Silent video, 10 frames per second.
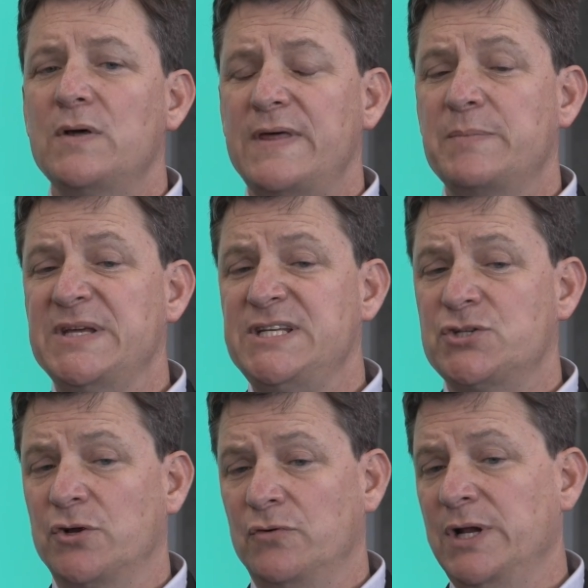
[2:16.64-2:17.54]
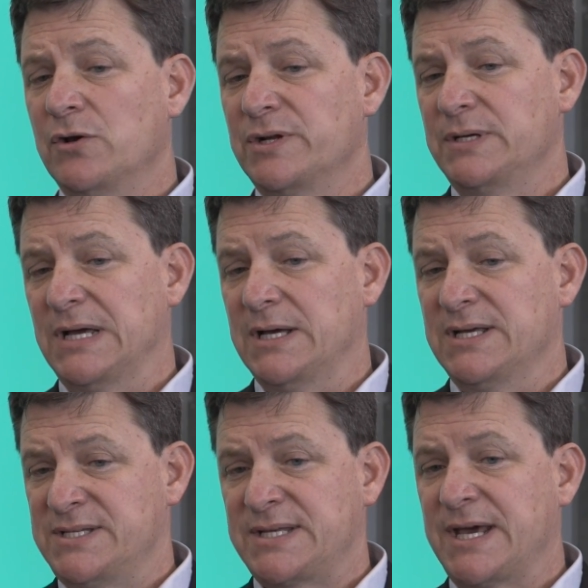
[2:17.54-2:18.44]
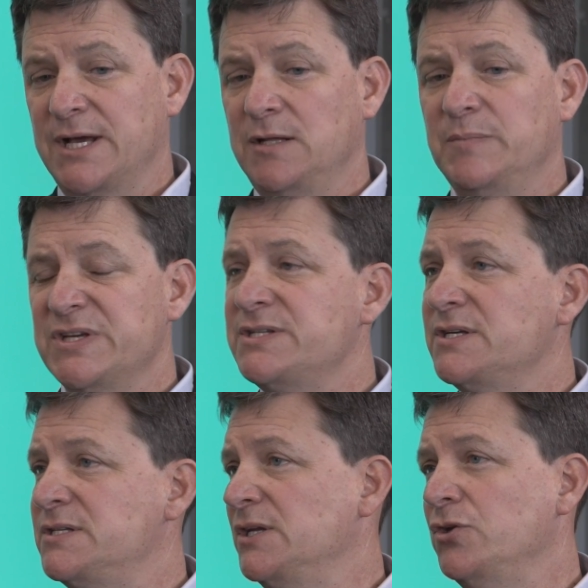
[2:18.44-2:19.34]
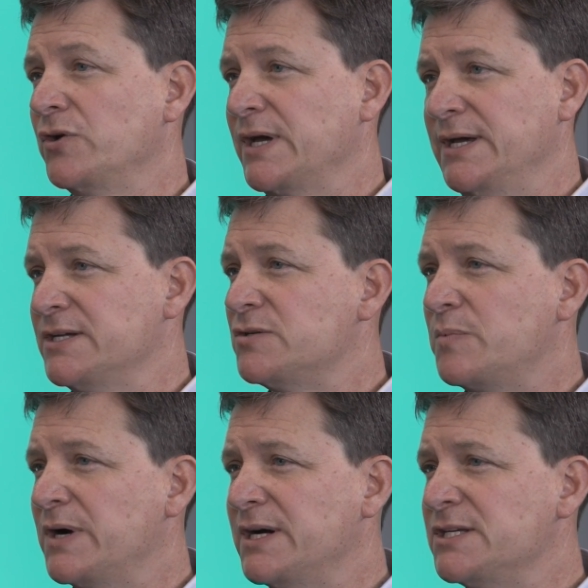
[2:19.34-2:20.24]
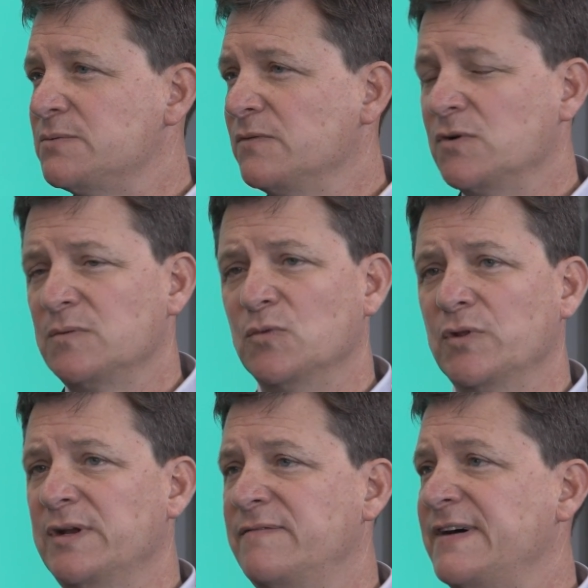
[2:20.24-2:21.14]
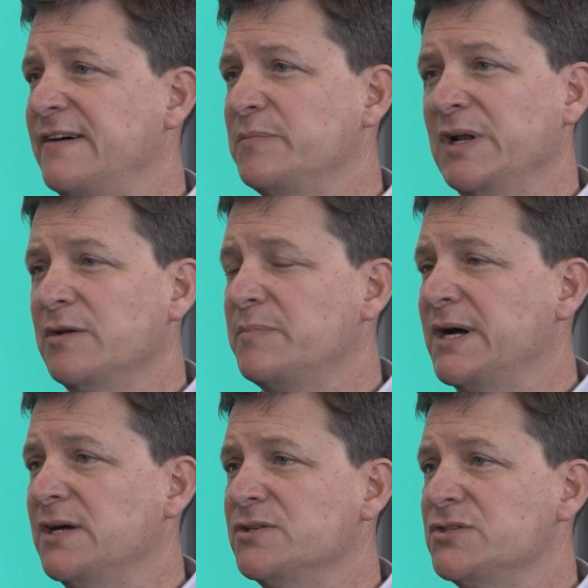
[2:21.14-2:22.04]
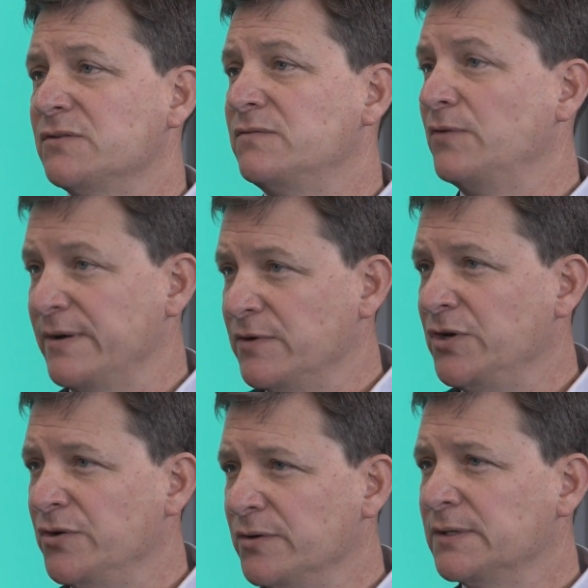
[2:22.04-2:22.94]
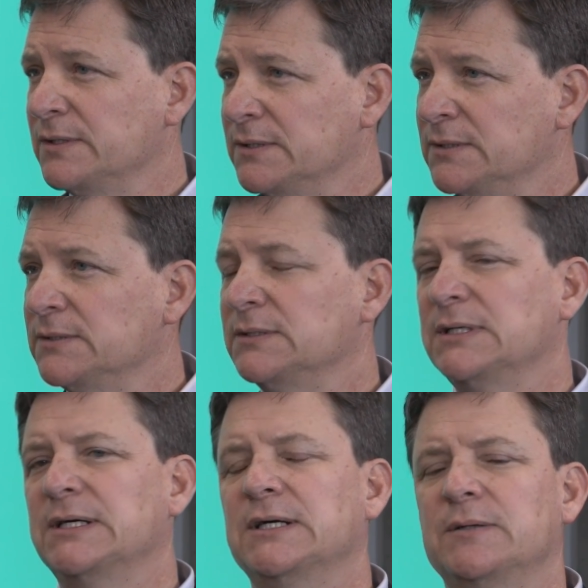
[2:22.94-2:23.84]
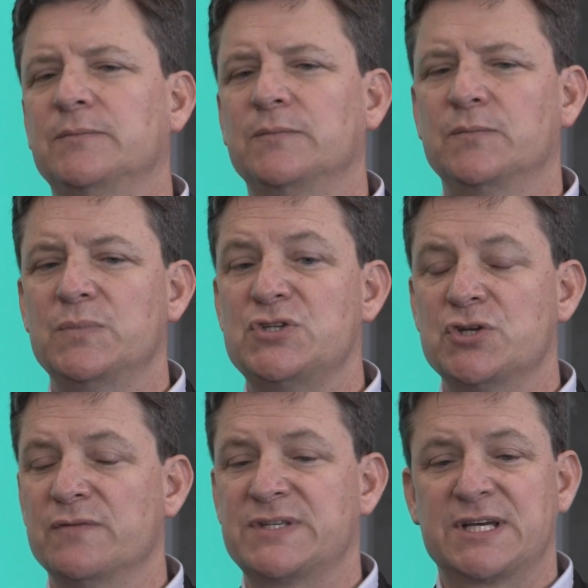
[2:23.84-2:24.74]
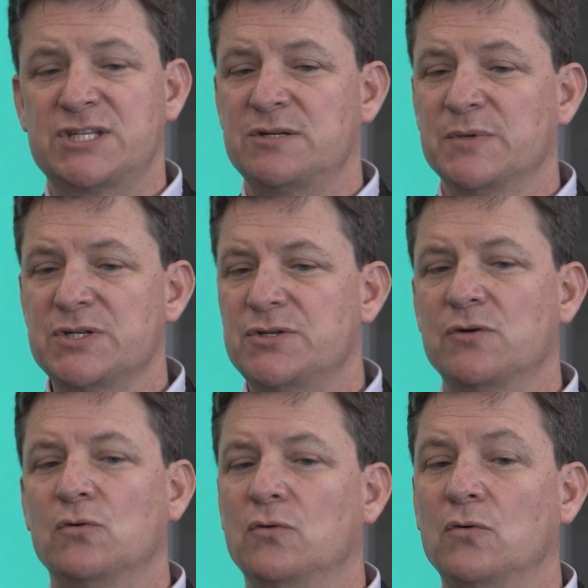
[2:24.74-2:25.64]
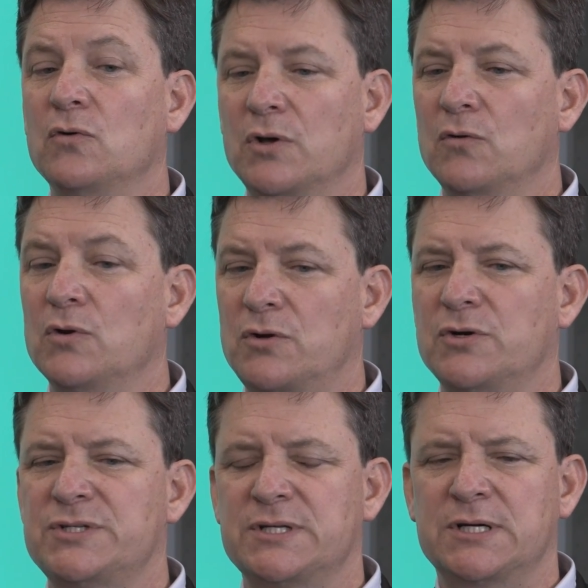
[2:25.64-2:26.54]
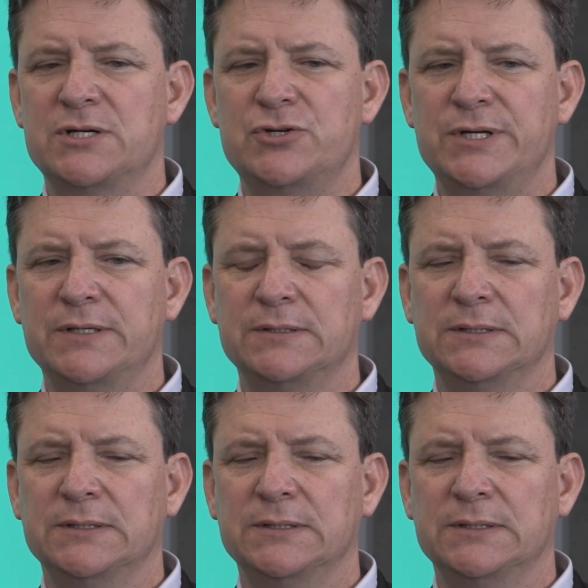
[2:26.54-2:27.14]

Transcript: I think BT's got a scale business in UK enterprise. We've got more than £5 billion of revenue. We service customers, you know, all across the country.